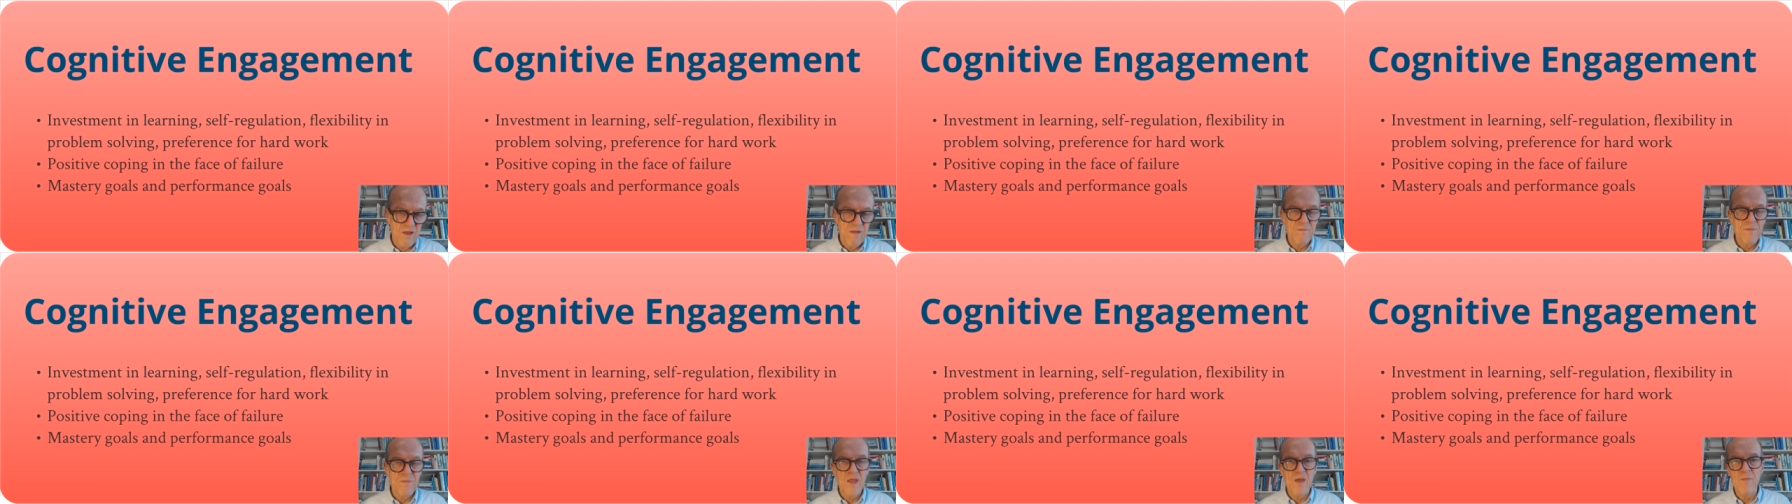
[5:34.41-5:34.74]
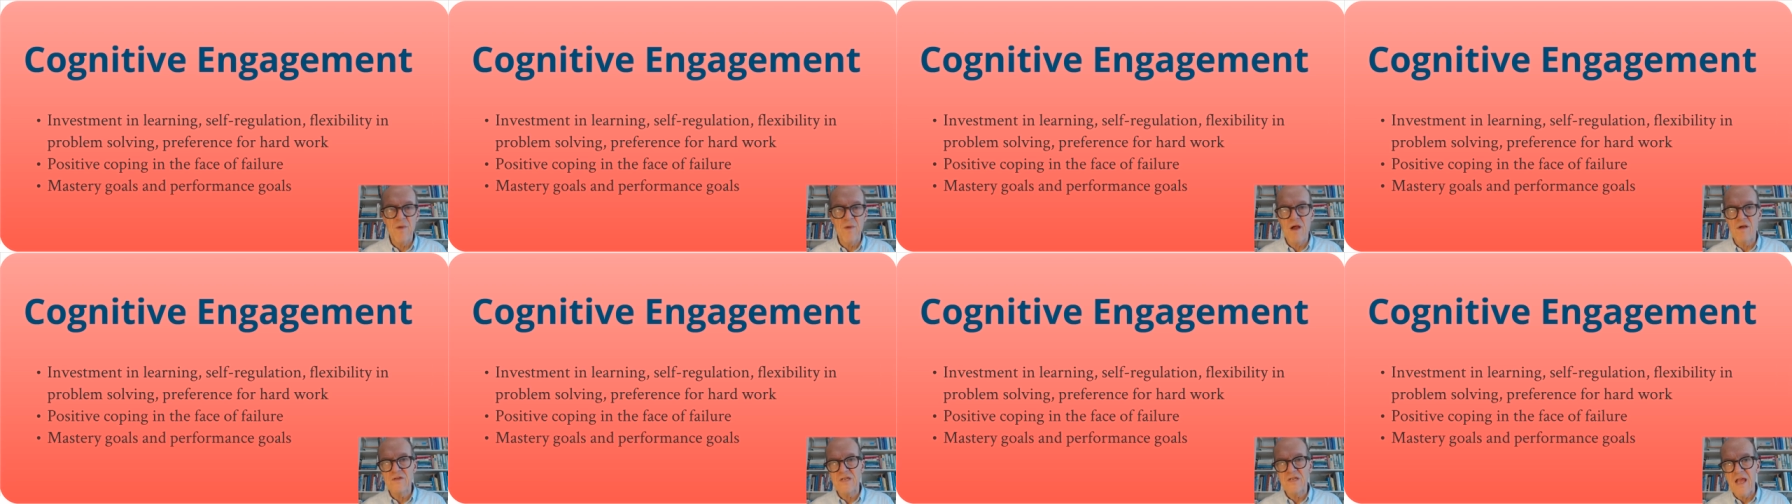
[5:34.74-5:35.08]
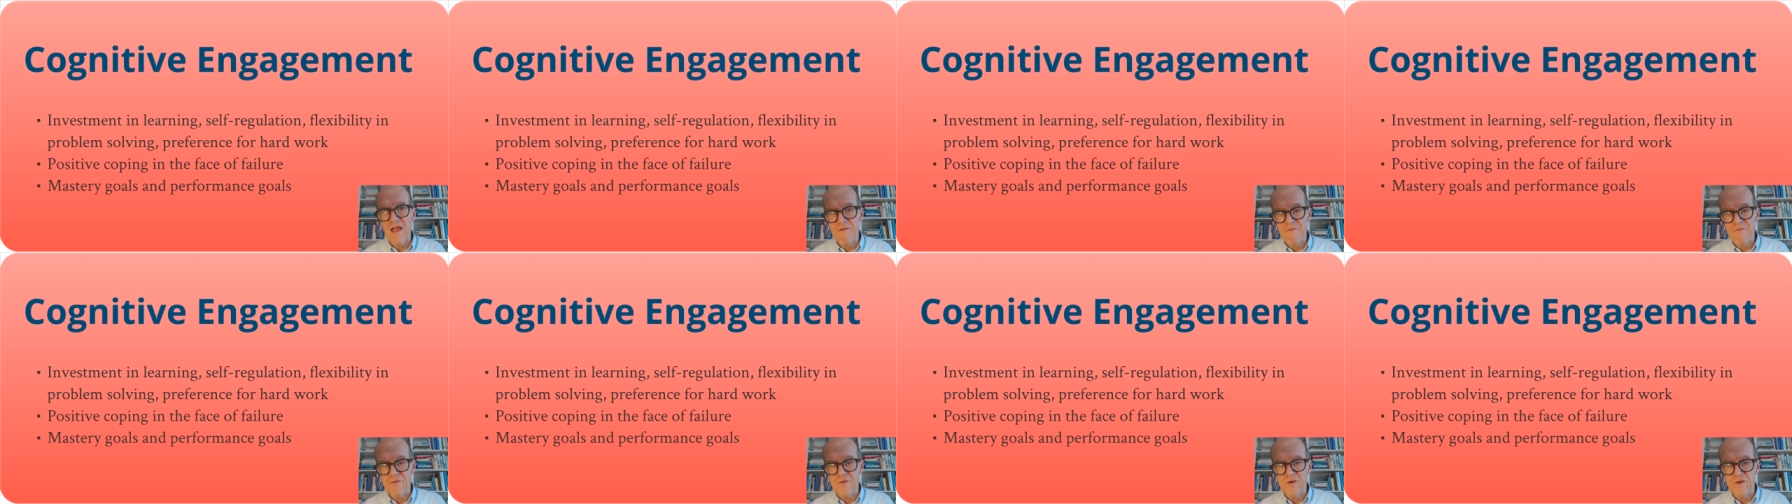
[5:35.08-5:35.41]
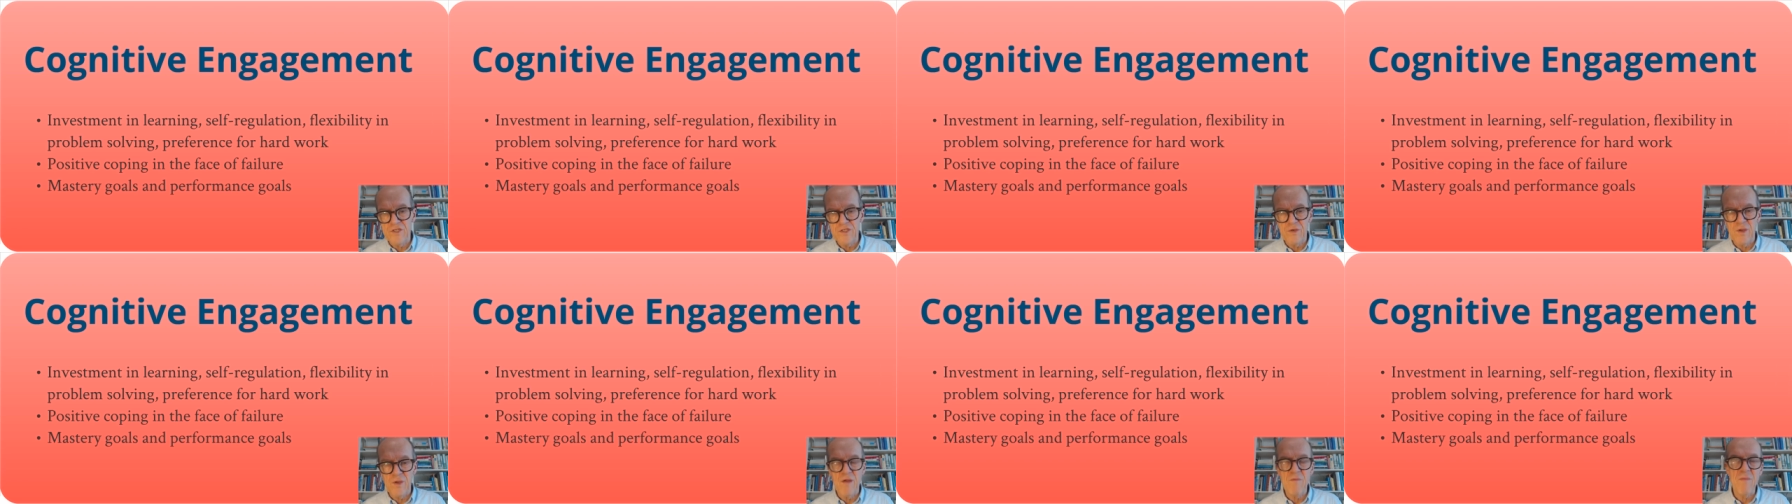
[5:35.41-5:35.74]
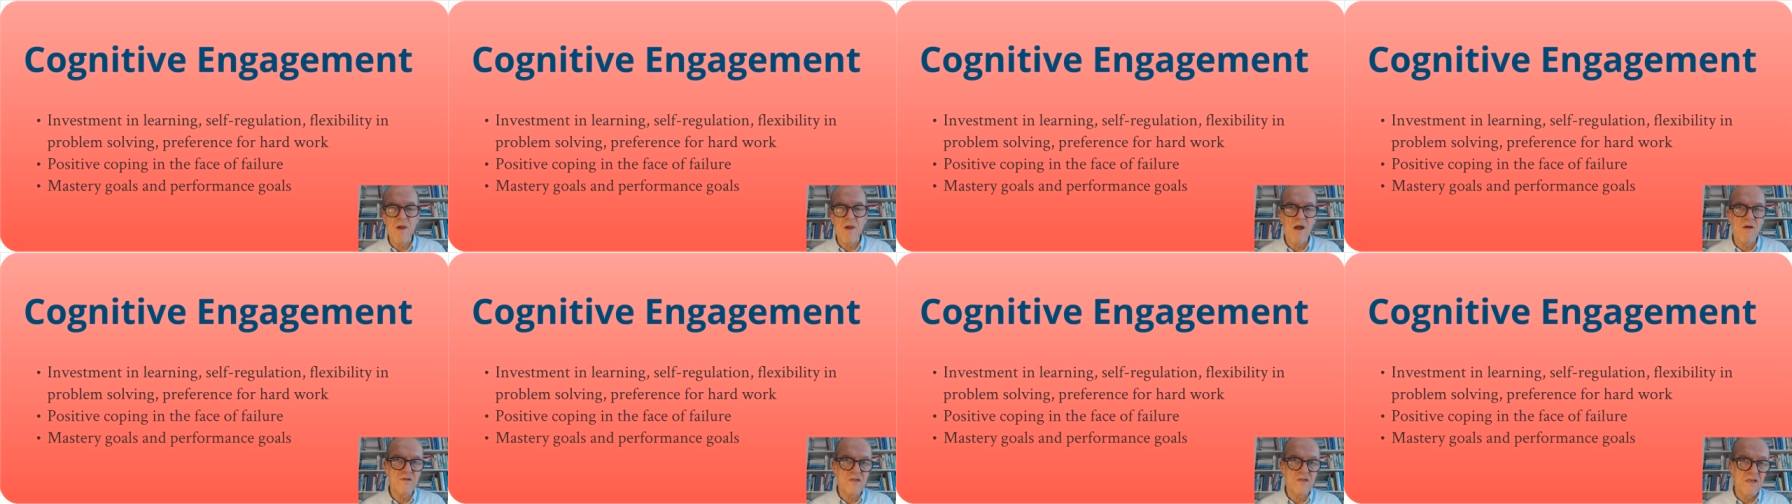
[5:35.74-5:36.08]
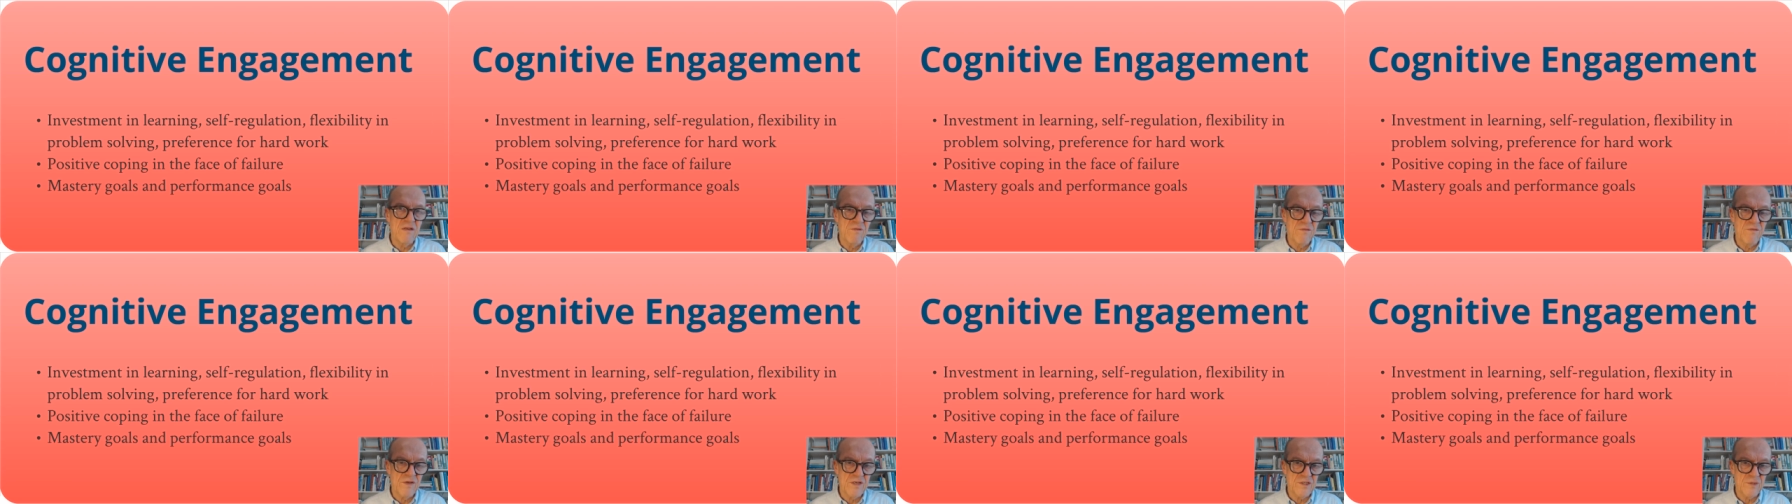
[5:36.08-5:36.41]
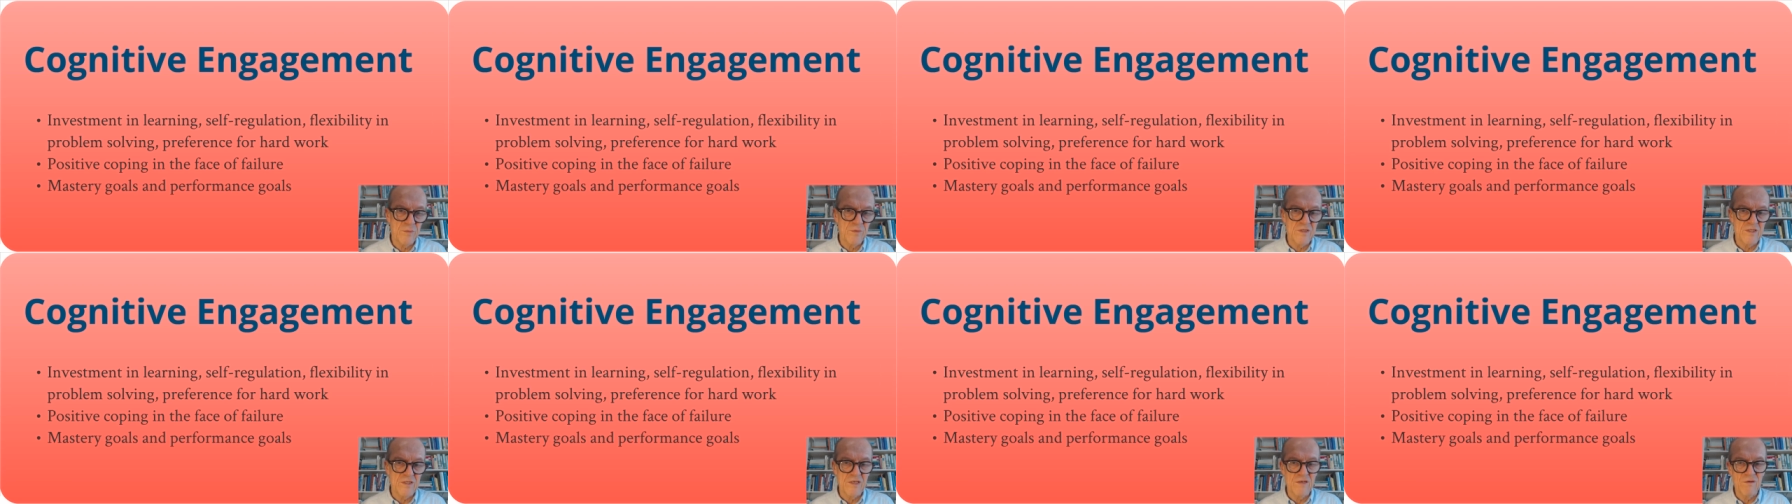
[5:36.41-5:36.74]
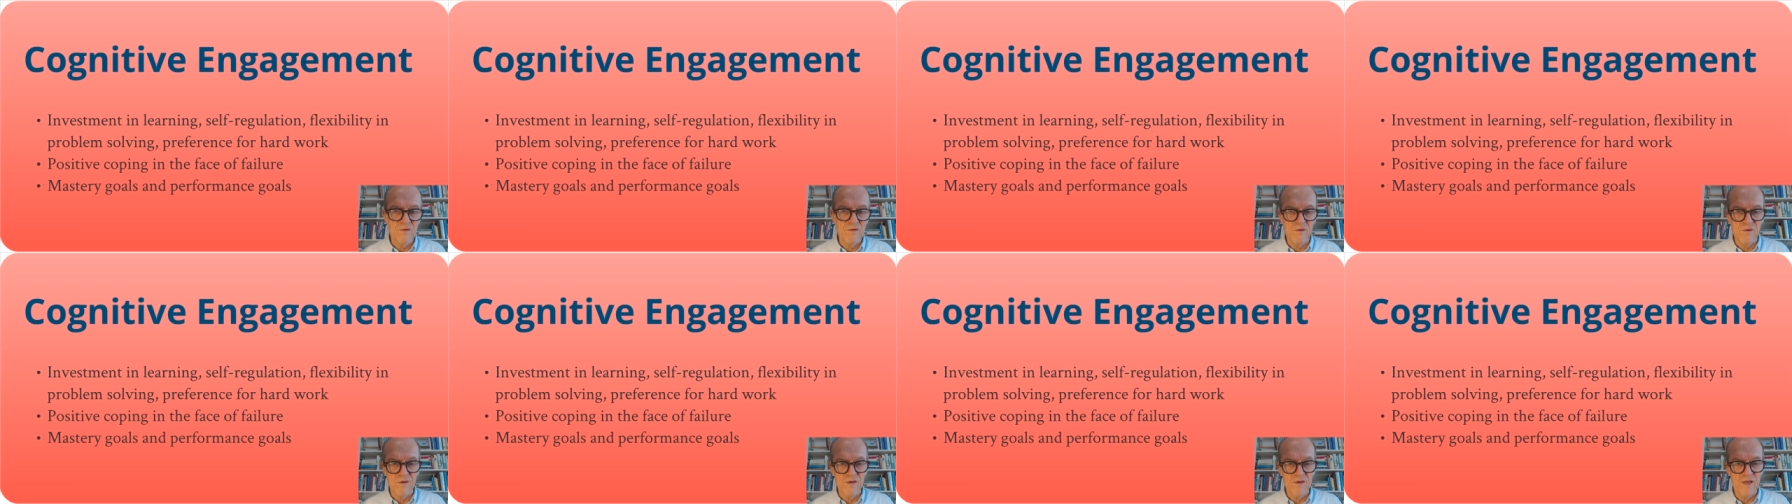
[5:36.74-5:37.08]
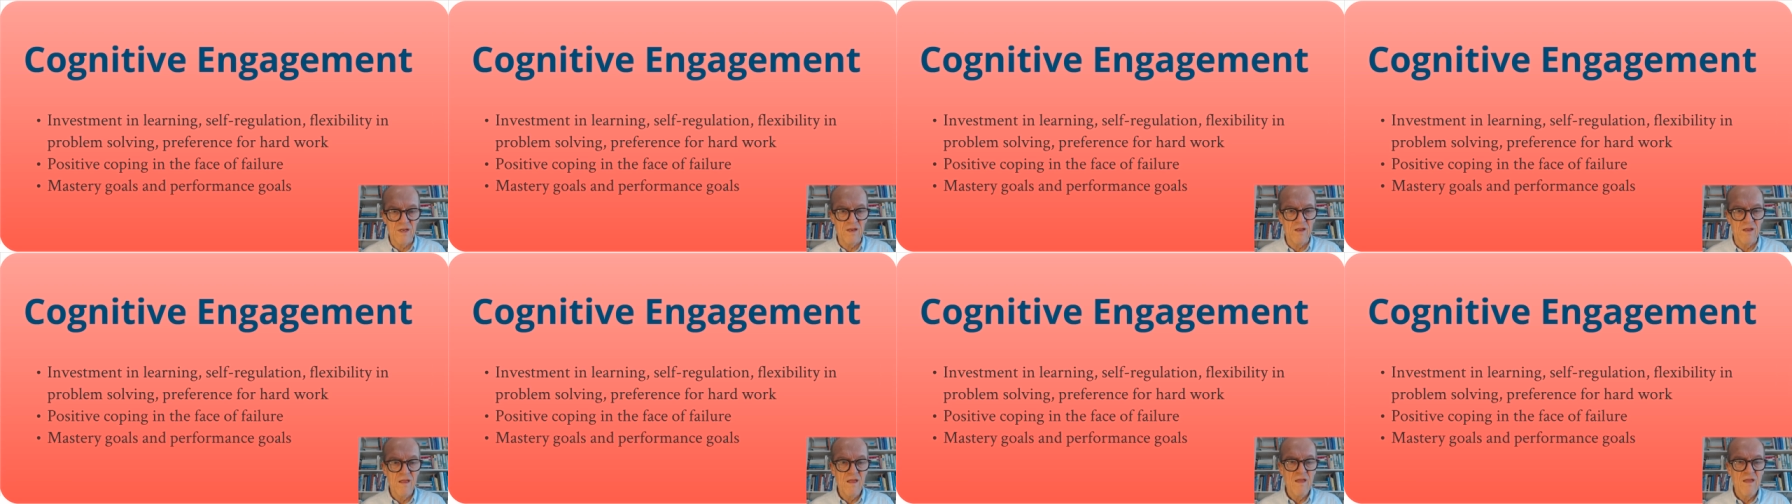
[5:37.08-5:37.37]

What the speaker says: about effort, about investment in learning,